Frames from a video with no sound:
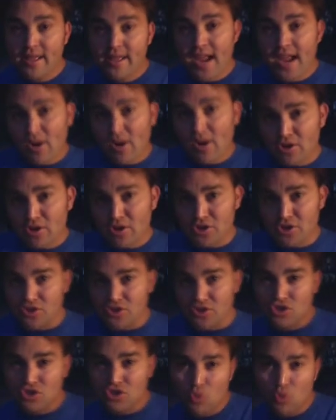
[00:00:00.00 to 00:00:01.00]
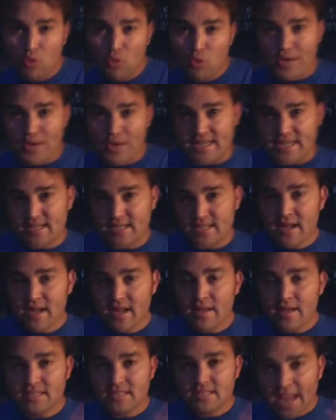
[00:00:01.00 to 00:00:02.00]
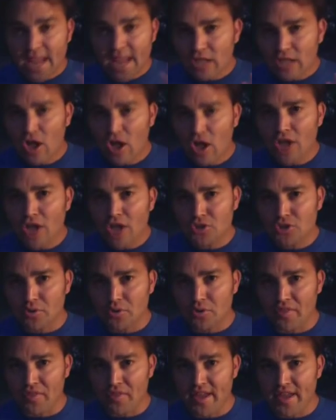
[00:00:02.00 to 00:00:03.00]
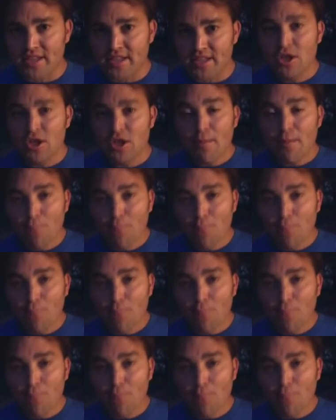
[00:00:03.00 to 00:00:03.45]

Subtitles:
characters, stories, psychological things,